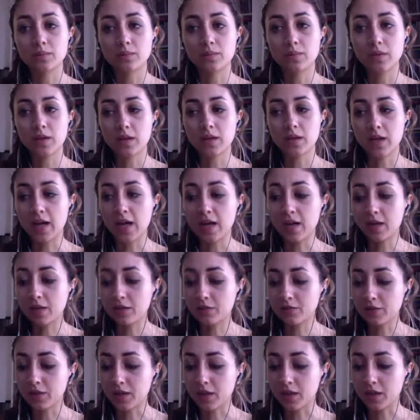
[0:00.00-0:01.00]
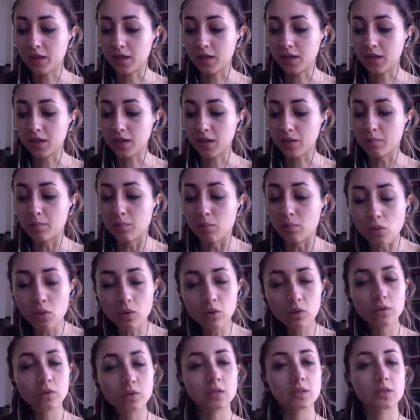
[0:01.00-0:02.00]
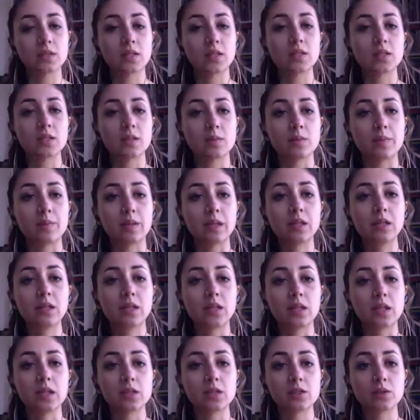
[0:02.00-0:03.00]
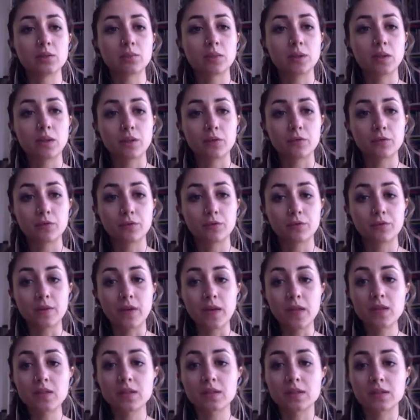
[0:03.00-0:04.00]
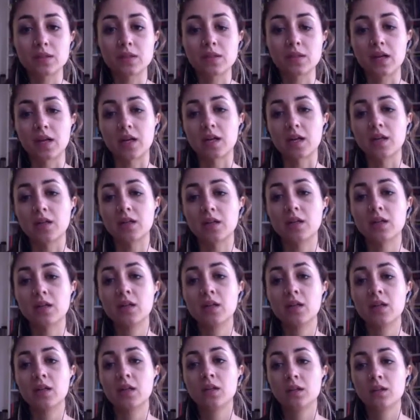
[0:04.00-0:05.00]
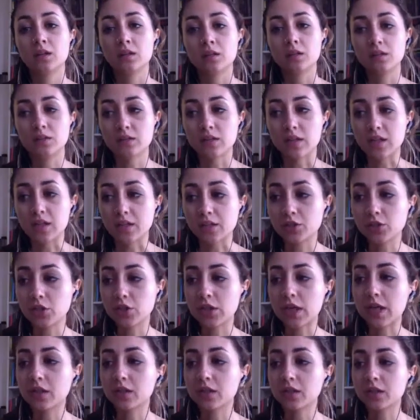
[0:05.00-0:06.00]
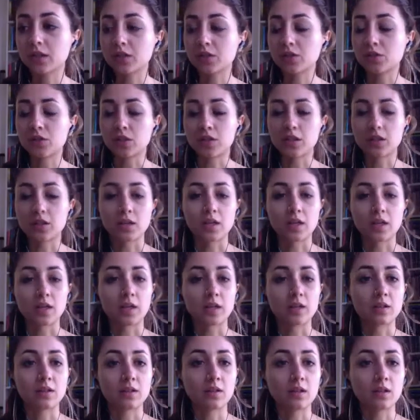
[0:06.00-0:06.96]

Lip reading: have a moral sensibility to really face that challenge and that